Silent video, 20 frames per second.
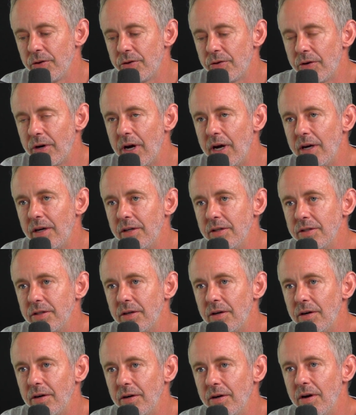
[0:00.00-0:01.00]
trials
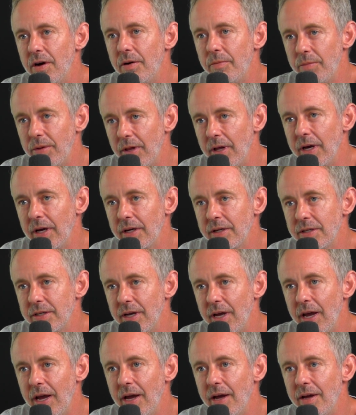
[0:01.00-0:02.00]
are complex
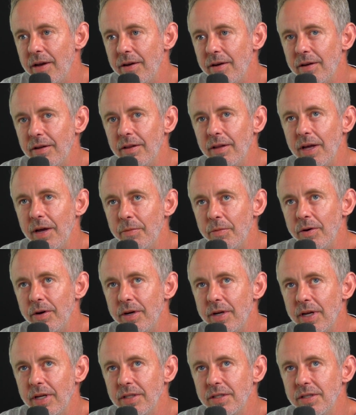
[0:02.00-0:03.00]
and labor
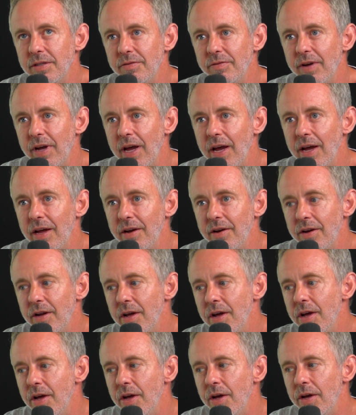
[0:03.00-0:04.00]
intensive, and
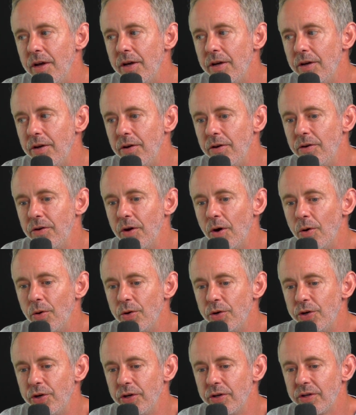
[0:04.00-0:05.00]
you
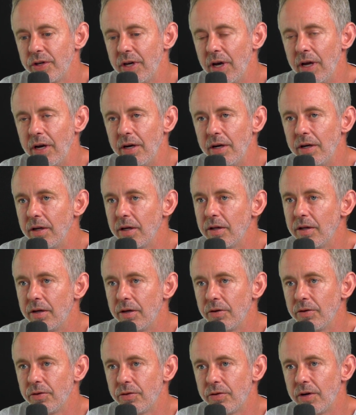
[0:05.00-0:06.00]
don't just get into
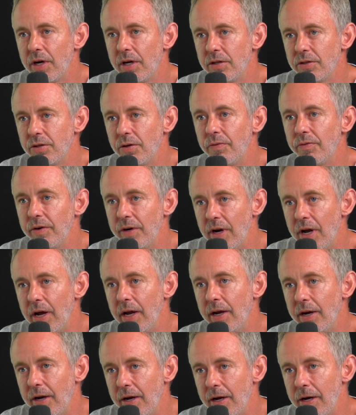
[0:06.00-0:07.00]
clinical trials
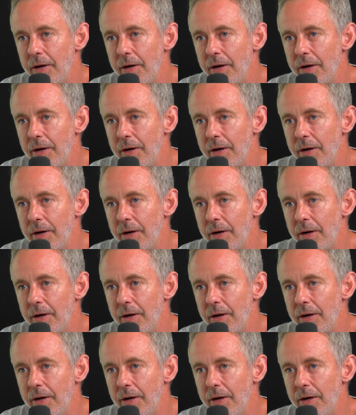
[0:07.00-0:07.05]
overnight.